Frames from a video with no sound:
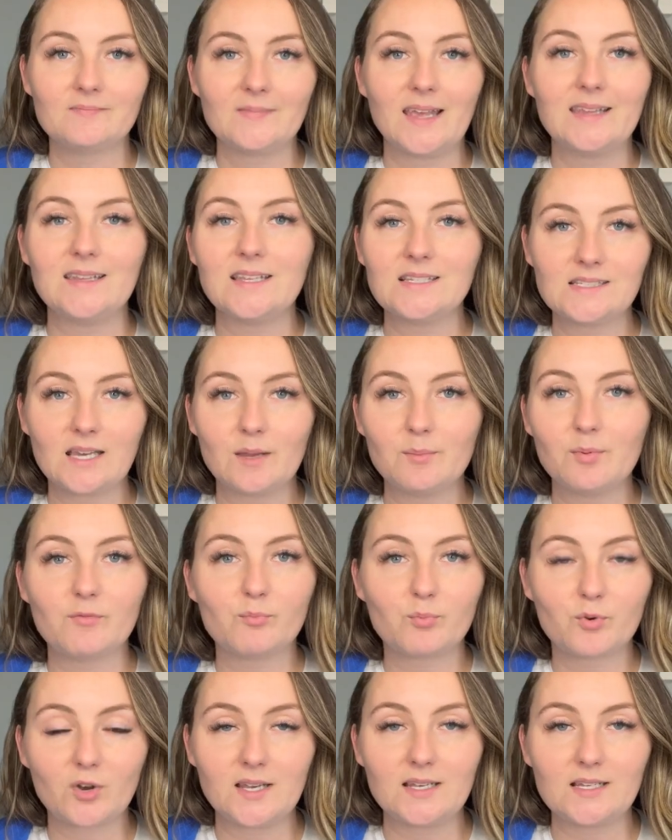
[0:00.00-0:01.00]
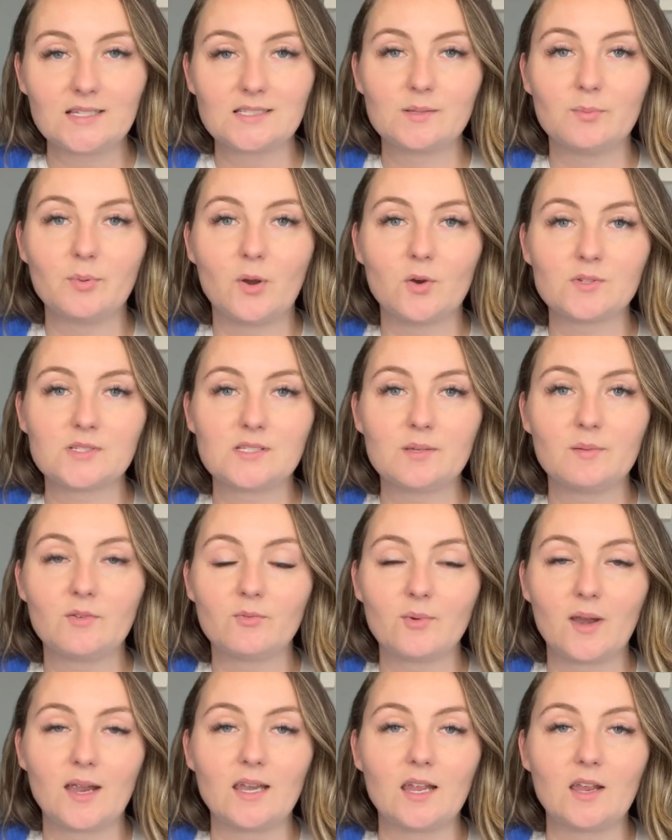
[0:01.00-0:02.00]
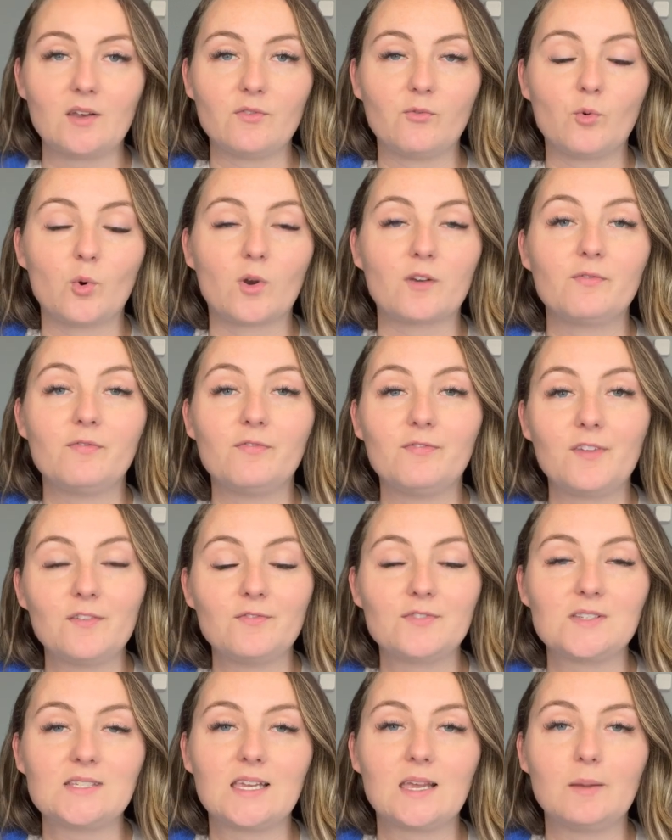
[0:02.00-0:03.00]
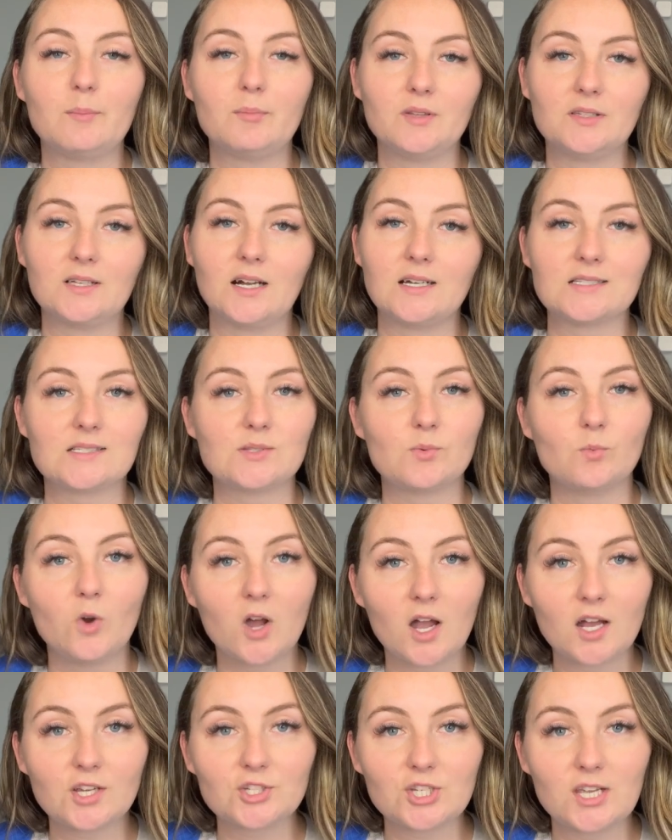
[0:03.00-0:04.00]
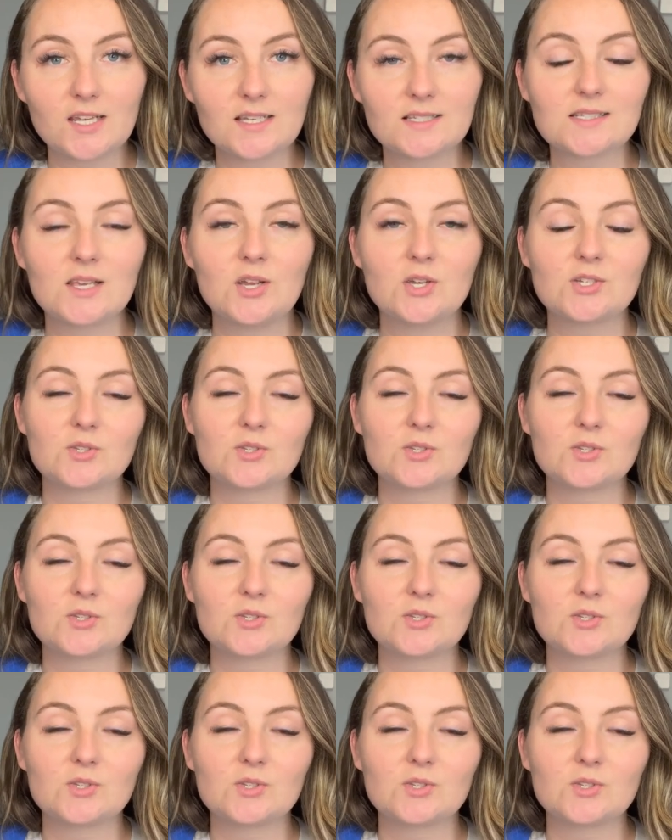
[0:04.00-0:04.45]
And this type of print is supposed to be rated for 50 plus washes.